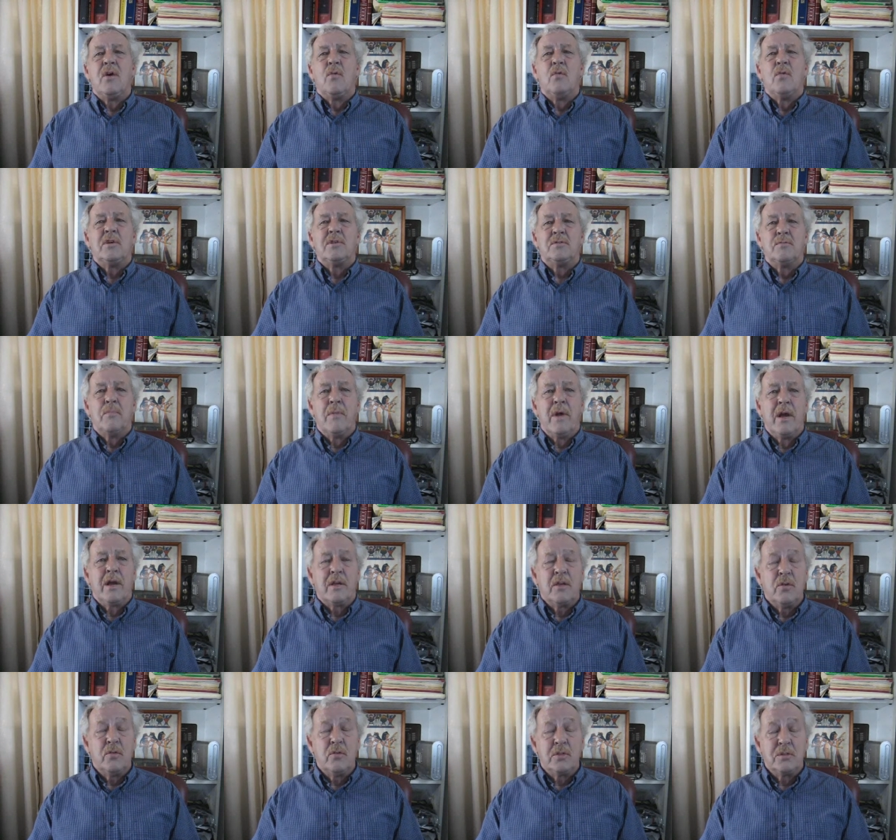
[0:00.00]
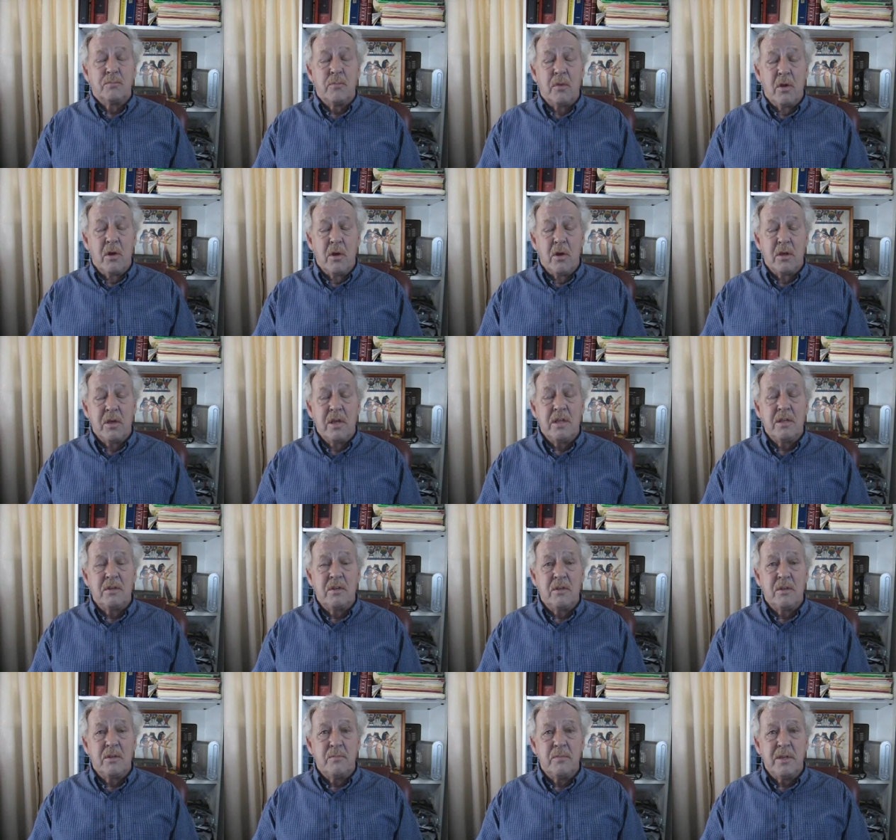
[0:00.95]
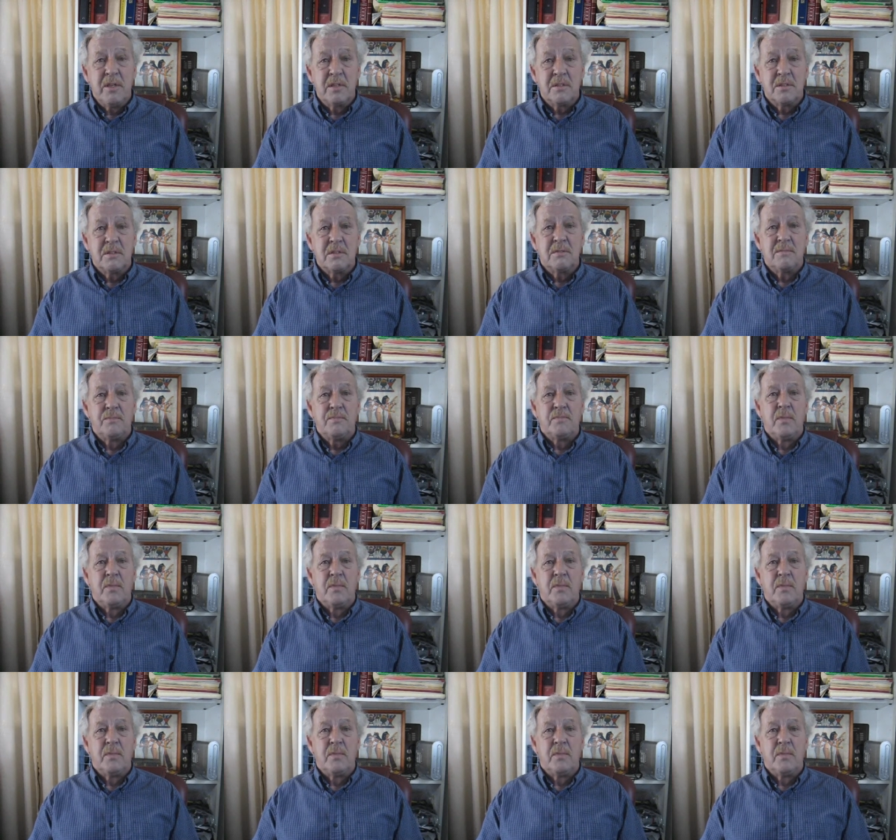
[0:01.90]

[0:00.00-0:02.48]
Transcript: which marked you as belonging to the beast.